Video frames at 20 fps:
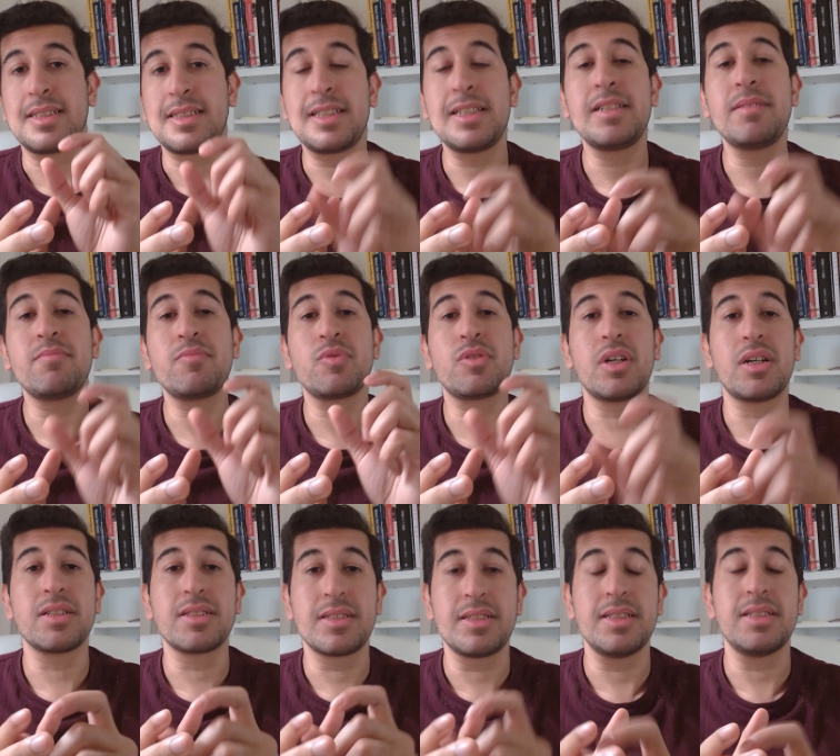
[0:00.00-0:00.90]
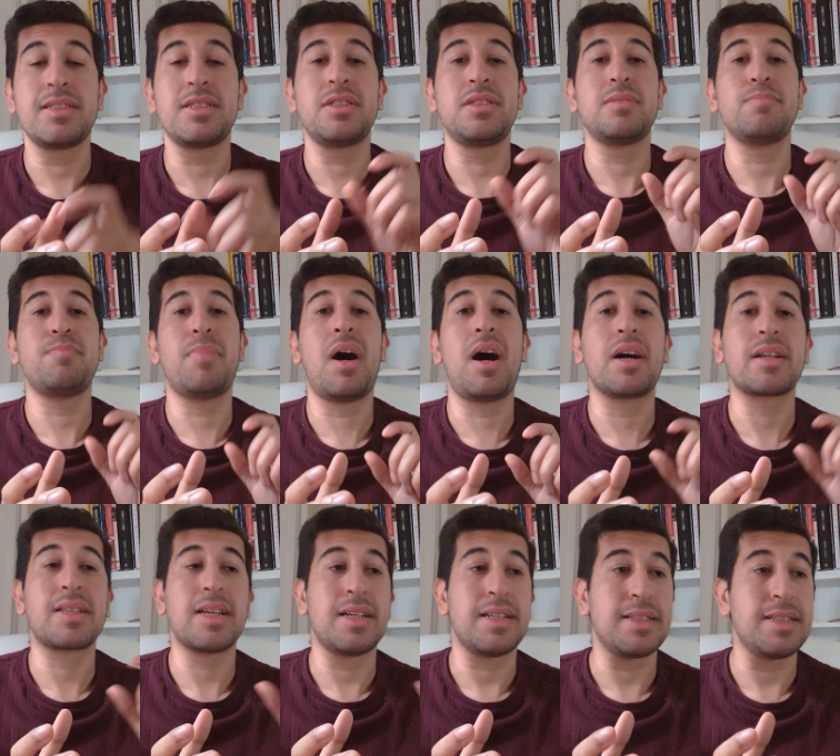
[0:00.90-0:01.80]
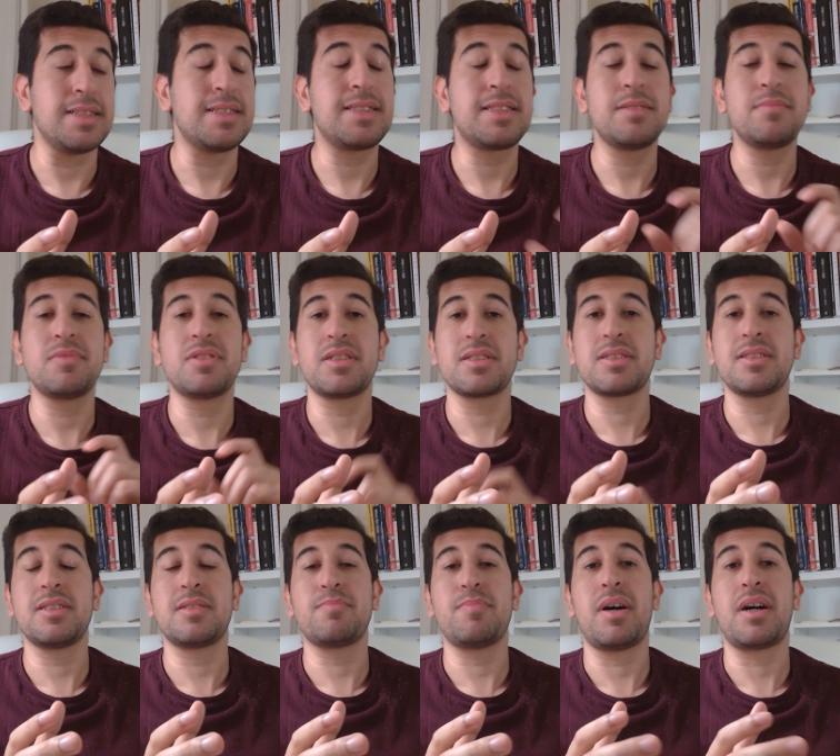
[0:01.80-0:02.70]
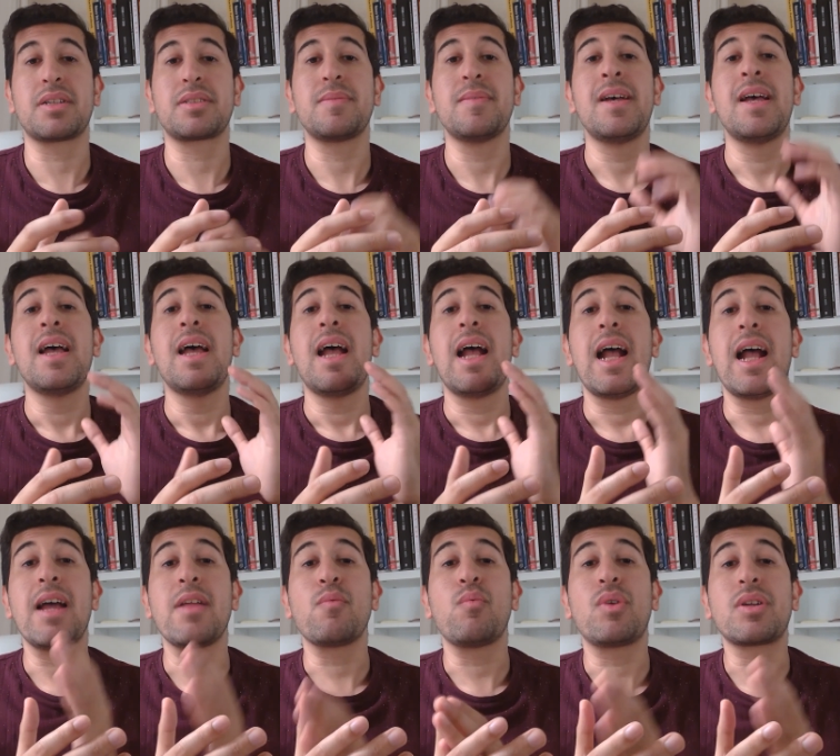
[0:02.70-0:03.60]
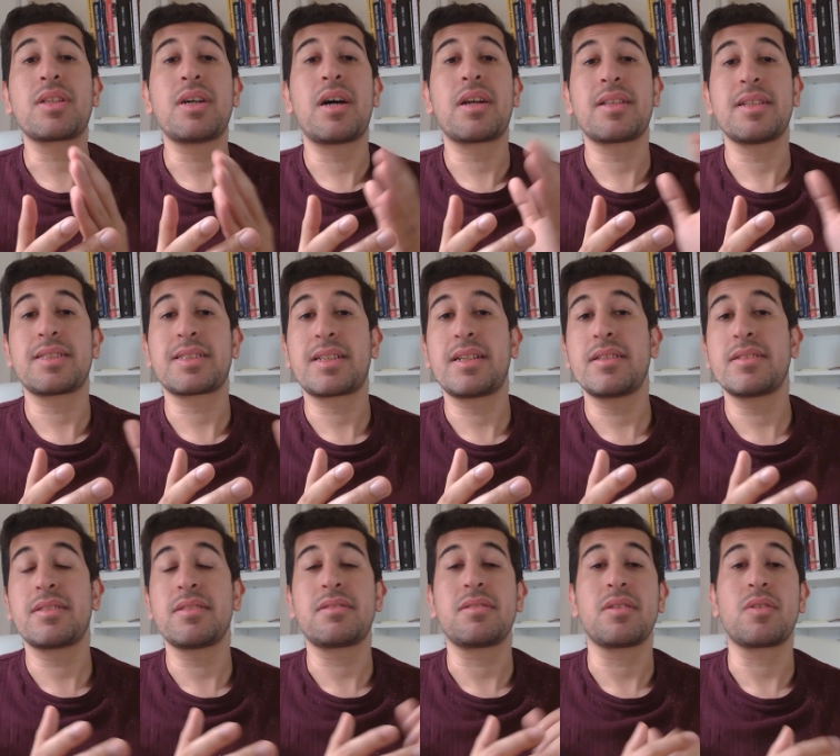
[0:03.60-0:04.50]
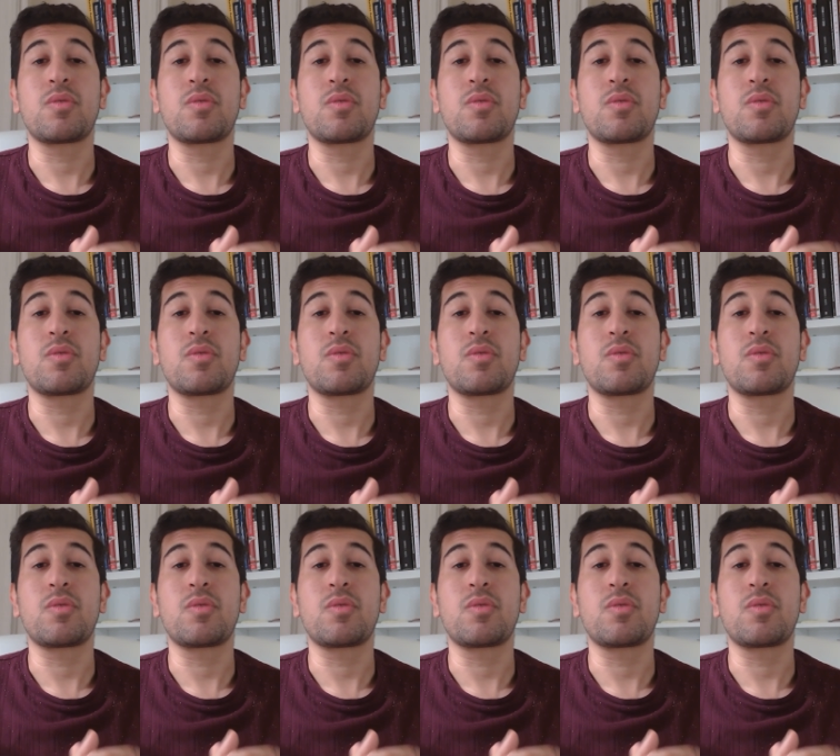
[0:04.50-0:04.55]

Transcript: team does this part and this team does this part and what are the skills that